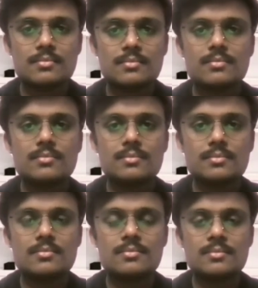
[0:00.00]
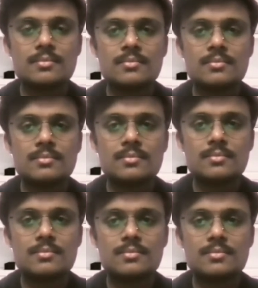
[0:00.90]

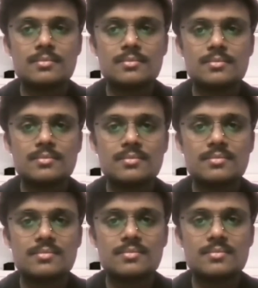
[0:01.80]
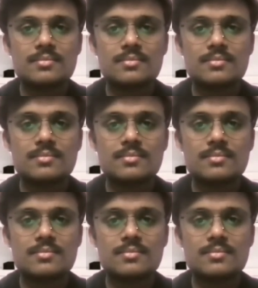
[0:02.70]
No words are spoken by the person on screen.